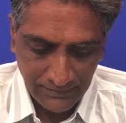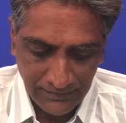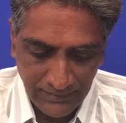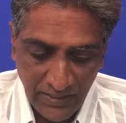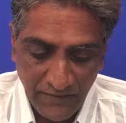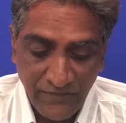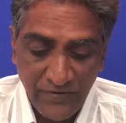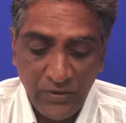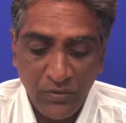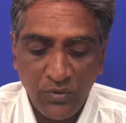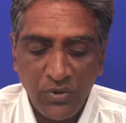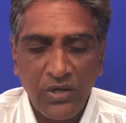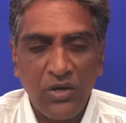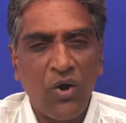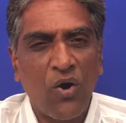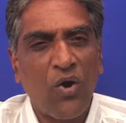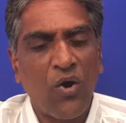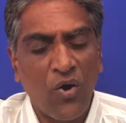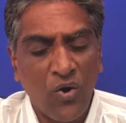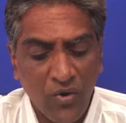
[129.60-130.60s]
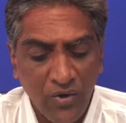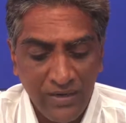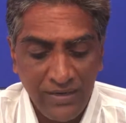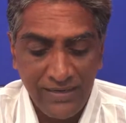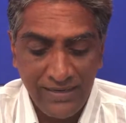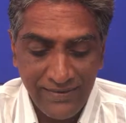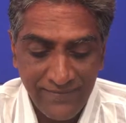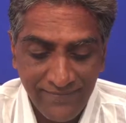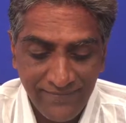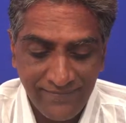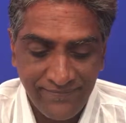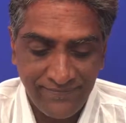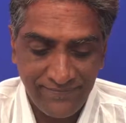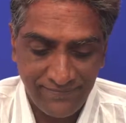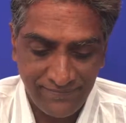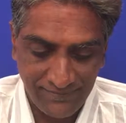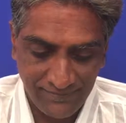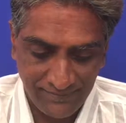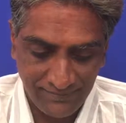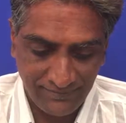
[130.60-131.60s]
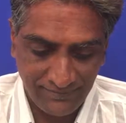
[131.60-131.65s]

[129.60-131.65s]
If we could all live